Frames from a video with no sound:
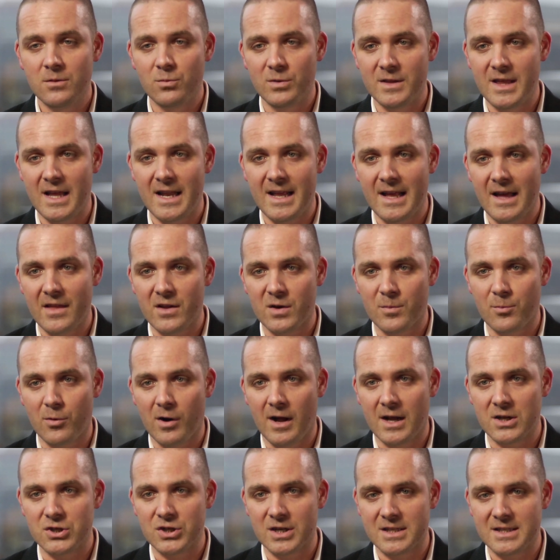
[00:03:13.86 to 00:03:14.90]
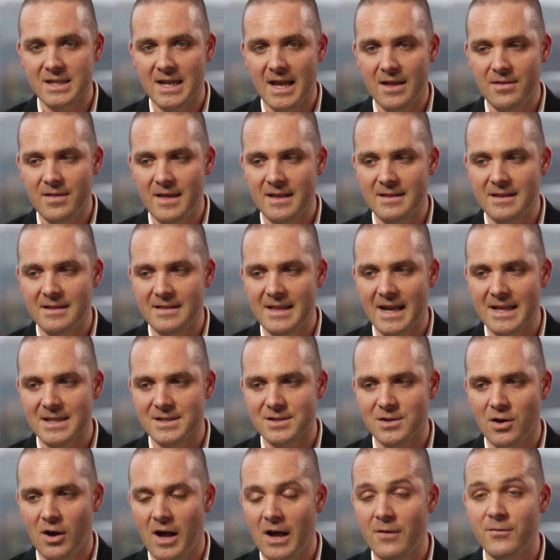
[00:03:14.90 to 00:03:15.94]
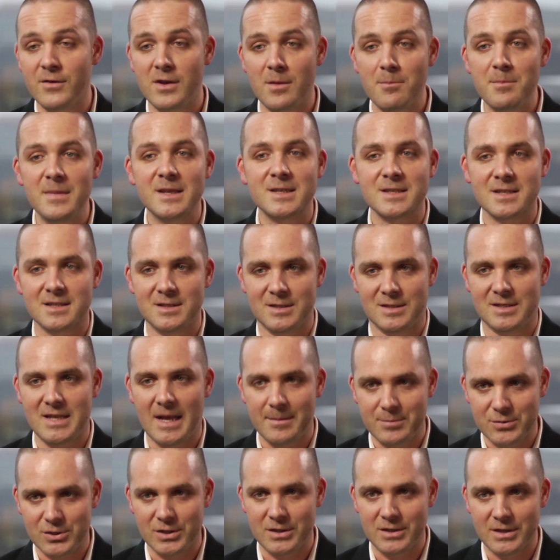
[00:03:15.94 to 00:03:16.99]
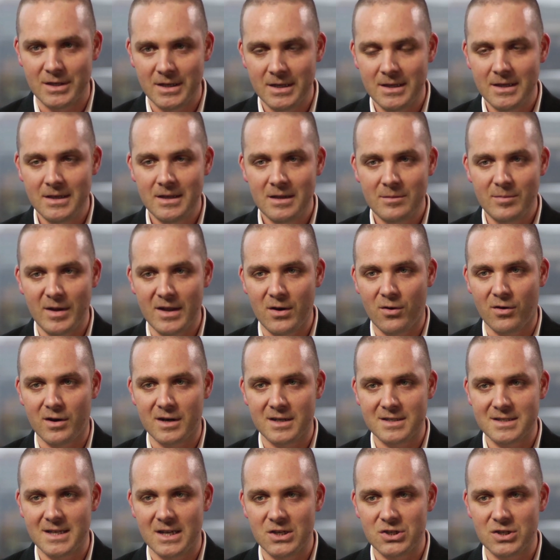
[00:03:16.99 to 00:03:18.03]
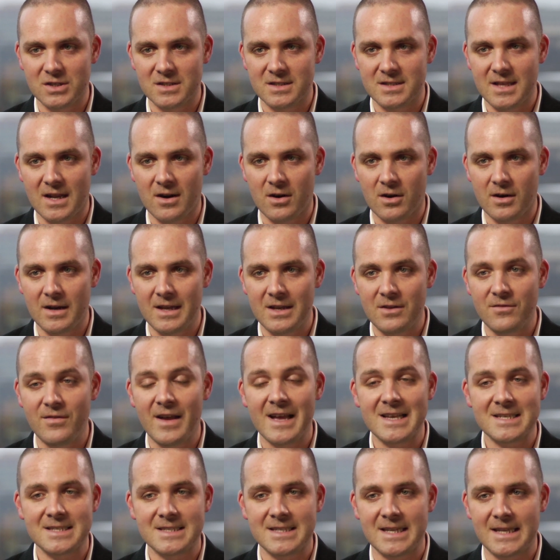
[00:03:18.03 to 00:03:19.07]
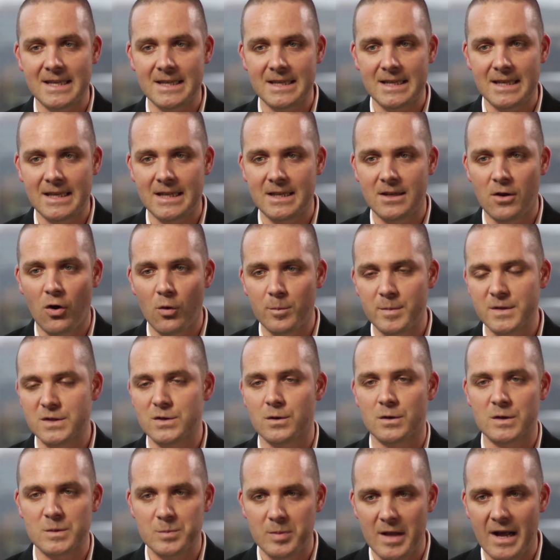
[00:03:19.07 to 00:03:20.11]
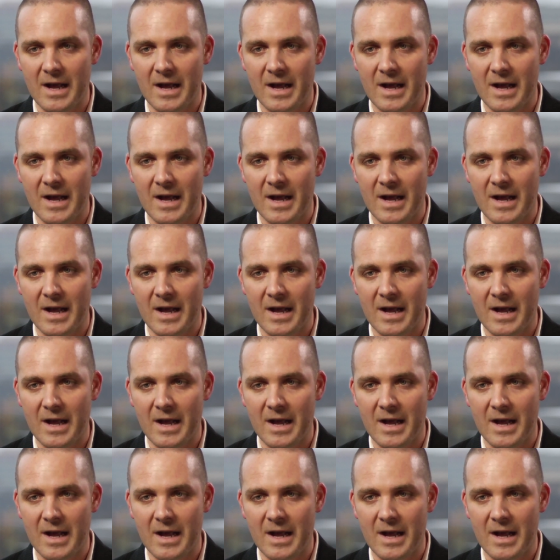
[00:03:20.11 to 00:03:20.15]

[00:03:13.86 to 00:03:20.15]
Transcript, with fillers: with any other project. And I think that that's often a misconception by organizations that are investing in open source